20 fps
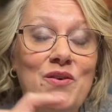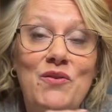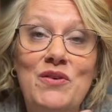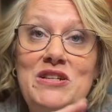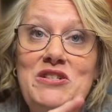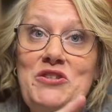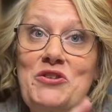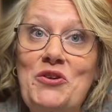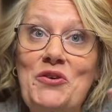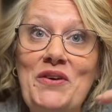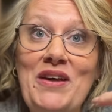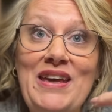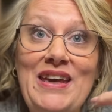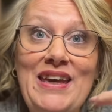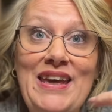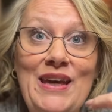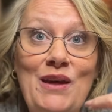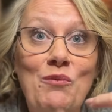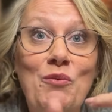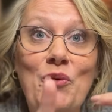original
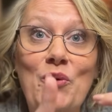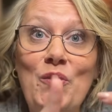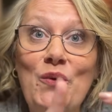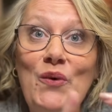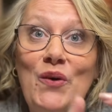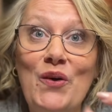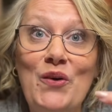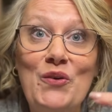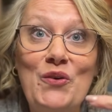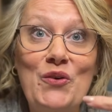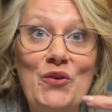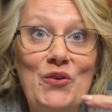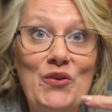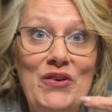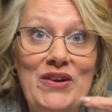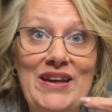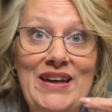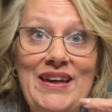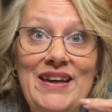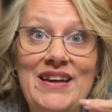Hebrew or
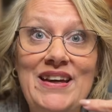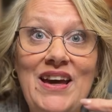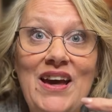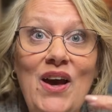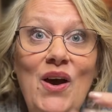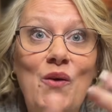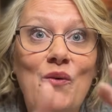Greek.